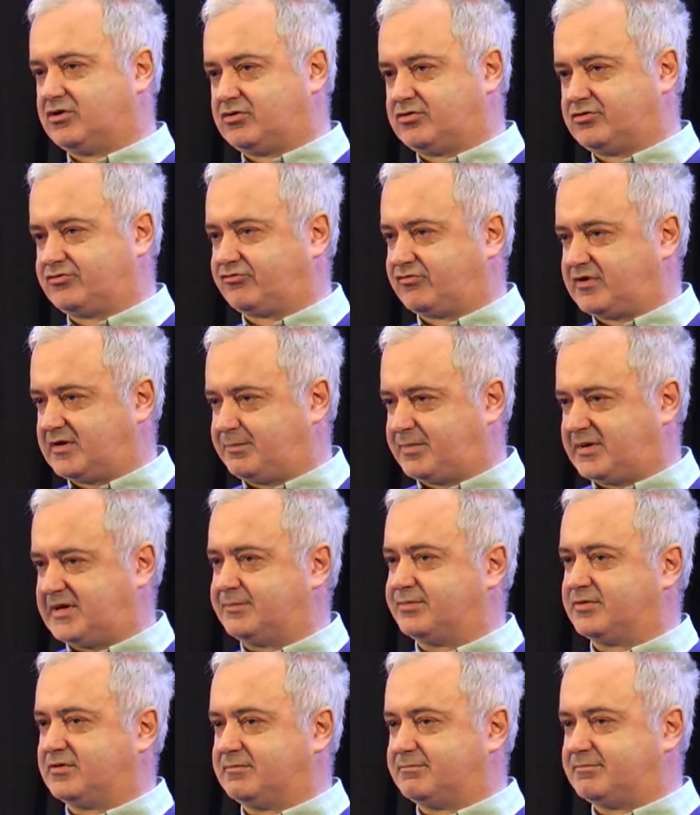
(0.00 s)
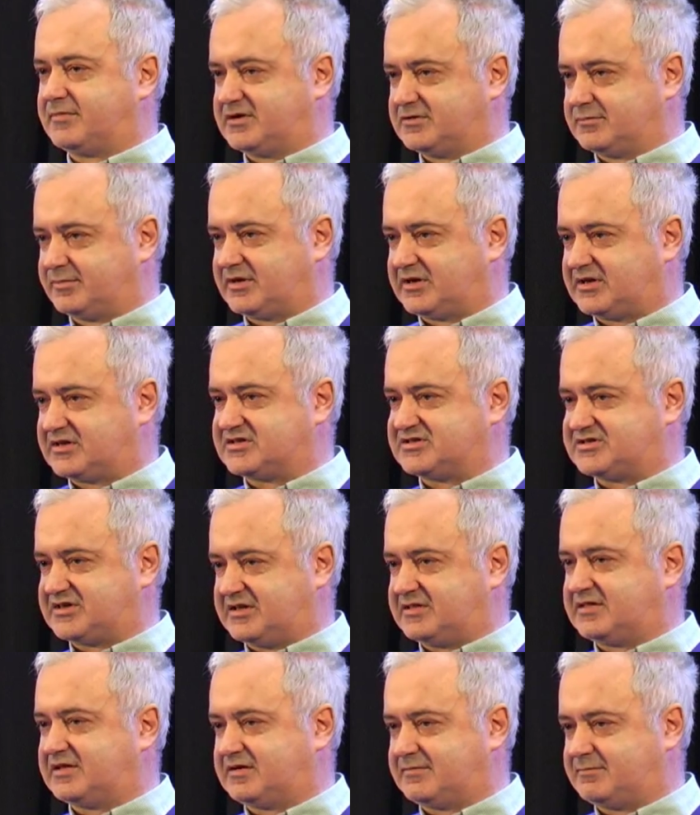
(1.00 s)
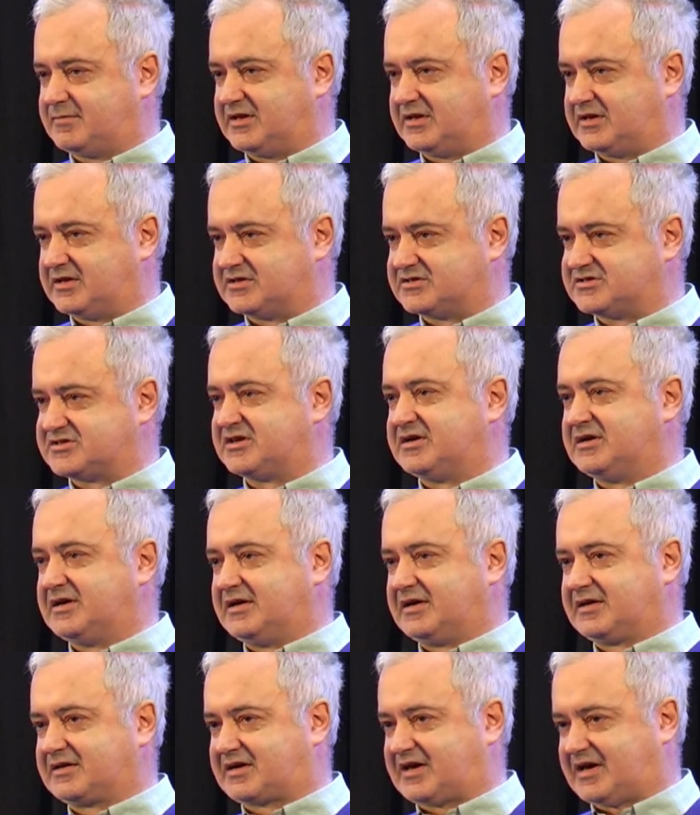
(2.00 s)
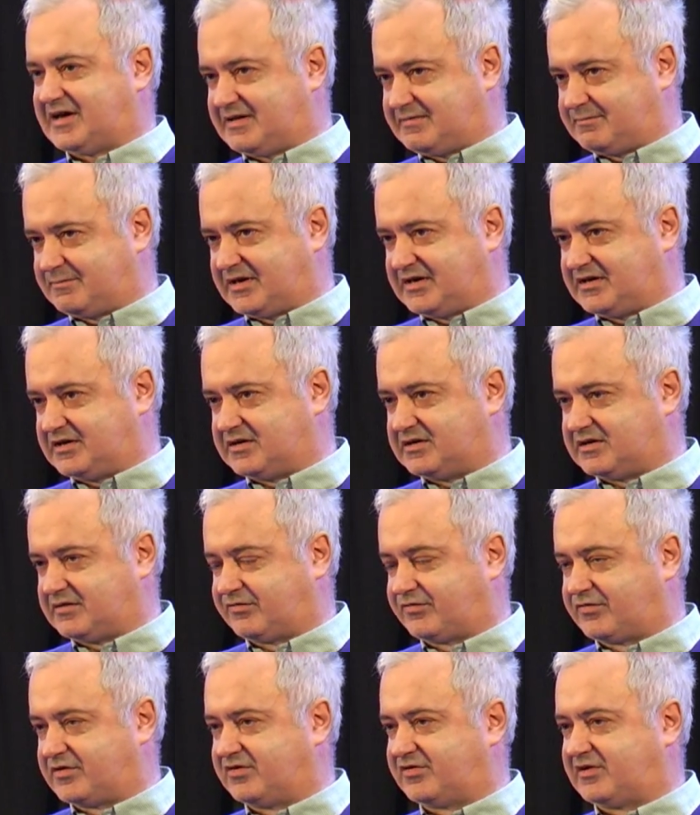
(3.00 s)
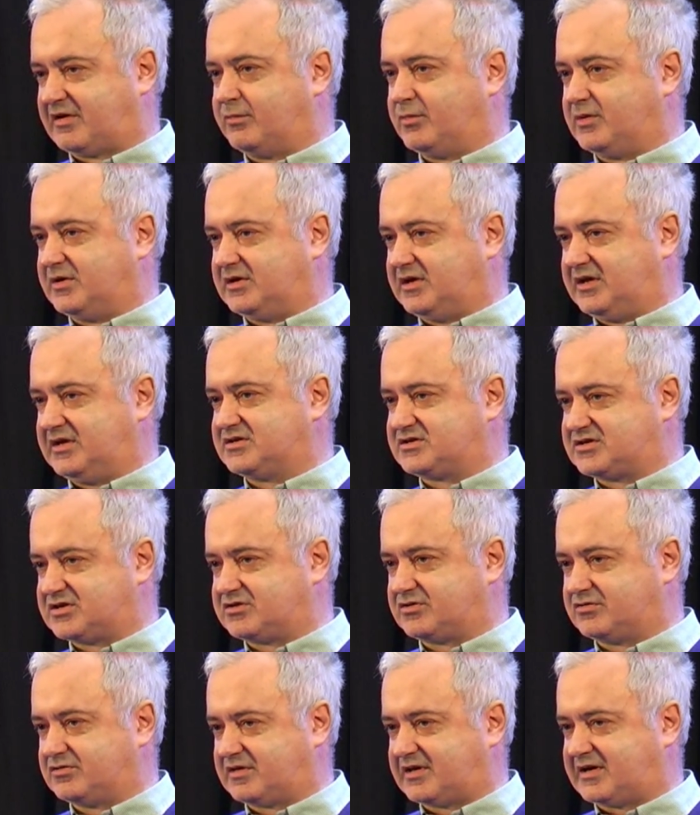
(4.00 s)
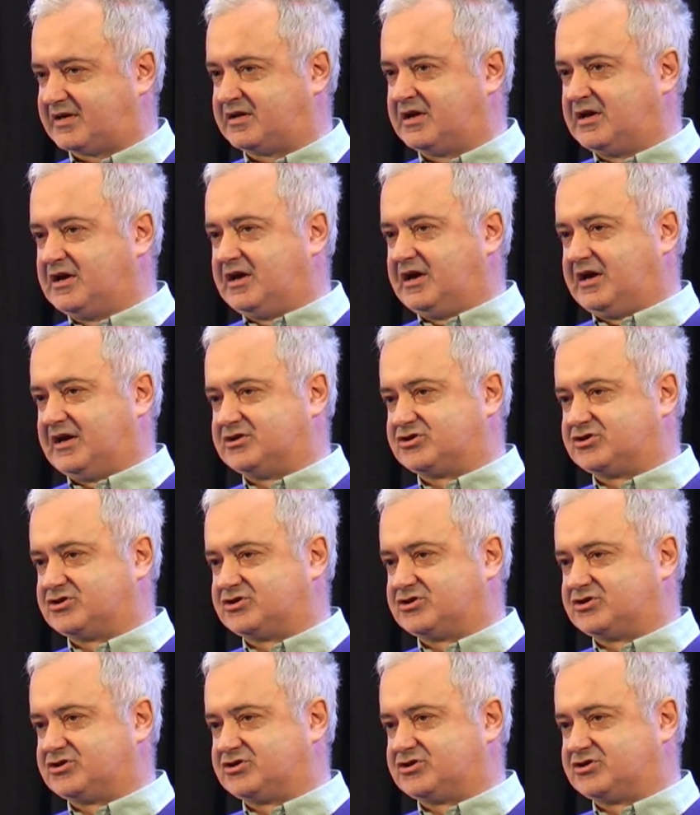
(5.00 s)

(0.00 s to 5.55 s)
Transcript: Ordinary people mobilised in their millions can make a difference, and we need to do that.